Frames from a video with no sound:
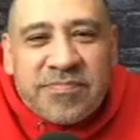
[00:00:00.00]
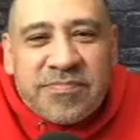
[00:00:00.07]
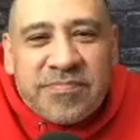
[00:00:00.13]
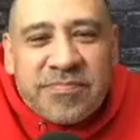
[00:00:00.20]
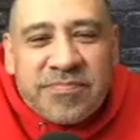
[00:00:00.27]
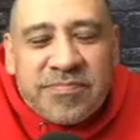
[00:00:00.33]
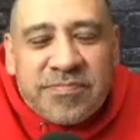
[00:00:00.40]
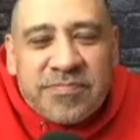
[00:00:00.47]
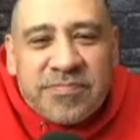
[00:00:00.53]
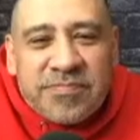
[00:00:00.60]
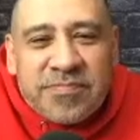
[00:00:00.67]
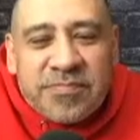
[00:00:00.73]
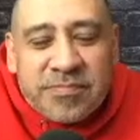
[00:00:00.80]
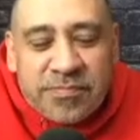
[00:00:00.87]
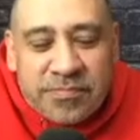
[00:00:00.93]

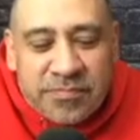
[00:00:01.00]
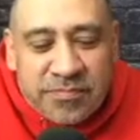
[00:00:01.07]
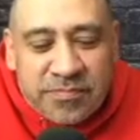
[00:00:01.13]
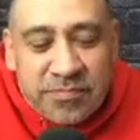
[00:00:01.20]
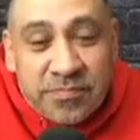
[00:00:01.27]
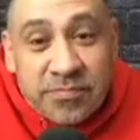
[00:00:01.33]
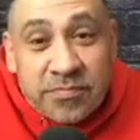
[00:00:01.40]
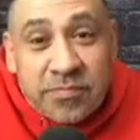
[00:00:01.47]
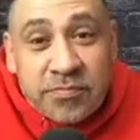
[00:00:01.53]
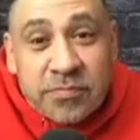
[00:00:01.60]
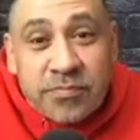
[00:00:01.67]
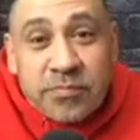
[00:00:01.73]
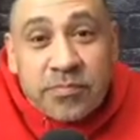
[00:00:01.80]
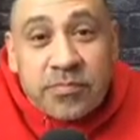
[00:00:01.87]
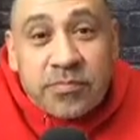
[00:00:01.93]

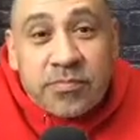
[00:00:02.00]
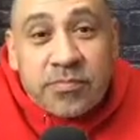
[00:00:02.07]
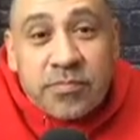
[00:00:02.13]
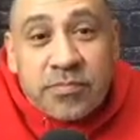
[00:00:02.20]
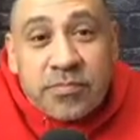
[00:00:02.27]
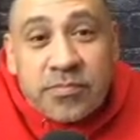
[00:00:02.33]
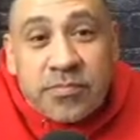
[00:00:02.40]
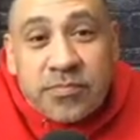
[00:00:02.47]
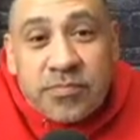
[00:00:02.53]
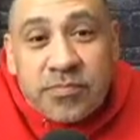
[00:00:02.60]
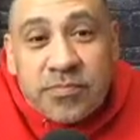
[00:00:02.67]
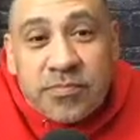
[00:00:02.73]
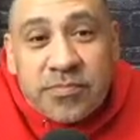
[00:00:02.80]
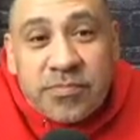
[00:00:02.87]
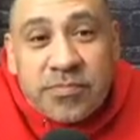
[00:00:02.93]

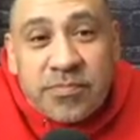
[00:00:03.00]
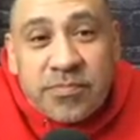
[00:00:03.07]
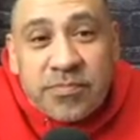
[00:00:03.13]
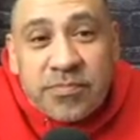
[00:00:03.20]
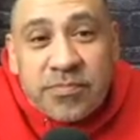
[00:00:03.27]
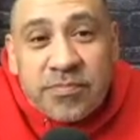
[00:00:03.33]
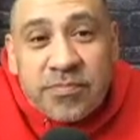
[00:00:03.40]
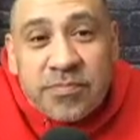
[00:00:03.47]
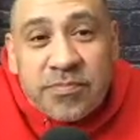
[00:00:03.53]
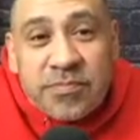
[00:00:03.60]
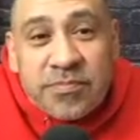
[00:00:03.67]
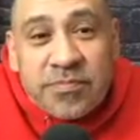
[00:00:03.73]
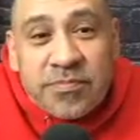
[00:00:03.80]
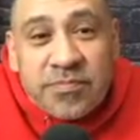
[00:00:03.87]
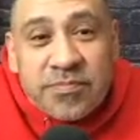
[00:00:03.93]

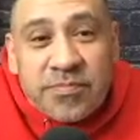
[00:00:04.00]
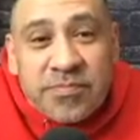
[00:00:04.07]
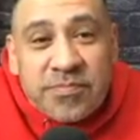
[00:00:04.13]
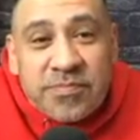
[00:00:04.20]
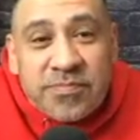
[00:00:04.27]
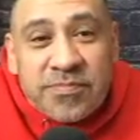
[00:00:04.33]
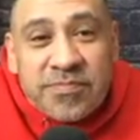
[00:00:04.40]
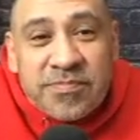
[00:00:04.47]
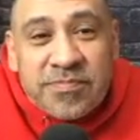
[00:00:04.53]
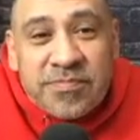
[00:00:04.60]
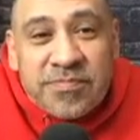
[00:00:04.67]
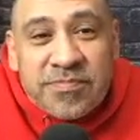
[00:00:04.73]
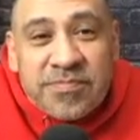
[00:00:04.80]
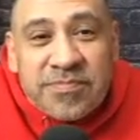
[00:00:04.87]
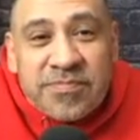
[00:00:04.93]

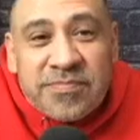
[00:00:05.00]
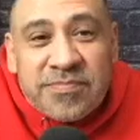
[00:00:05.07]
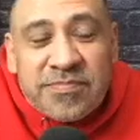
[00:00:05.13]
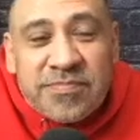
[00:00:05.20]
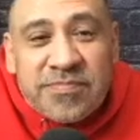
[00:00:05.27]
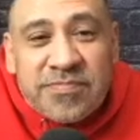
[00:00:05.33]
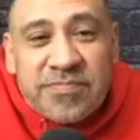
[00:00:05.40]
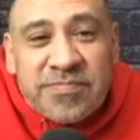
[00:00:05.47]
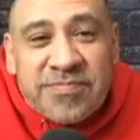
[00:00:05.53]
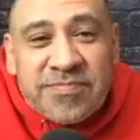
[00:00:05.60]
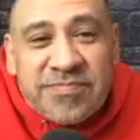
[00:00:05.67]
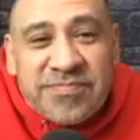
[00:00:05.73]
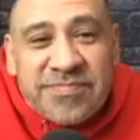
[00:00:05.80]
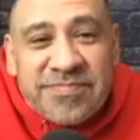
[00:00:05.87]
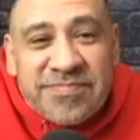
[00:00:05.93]

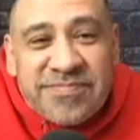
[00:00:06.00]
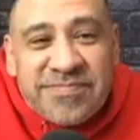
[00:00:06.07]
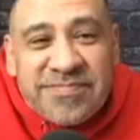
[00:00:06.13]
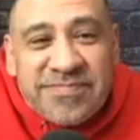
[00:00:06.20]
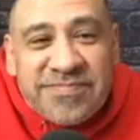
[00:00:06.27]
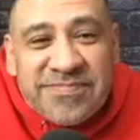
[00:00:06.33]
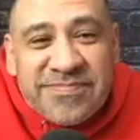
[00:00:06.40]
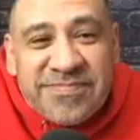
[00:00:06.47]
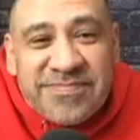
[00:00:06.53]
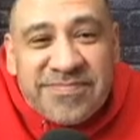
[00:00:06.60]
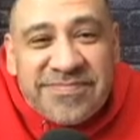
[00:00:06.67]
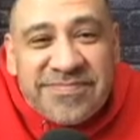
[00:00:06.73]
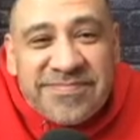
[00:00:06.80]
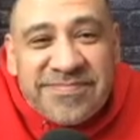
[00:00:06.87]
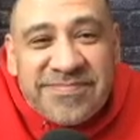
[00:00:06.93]

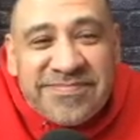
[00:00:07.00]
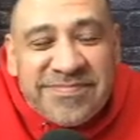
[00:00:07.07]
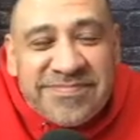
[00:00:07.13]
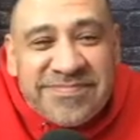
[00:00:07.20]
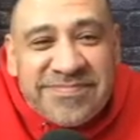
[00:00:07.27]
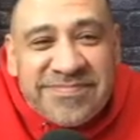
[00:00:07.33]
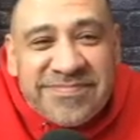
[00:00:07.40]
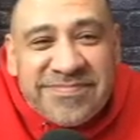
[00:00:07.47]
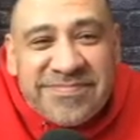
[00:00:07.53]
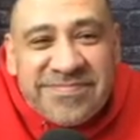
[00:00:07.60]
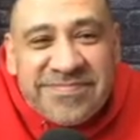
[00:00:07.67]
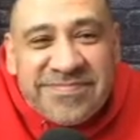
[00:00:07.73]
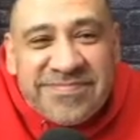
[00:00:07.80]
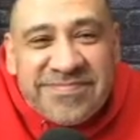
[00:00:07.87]
No words are spoken by the person on screen.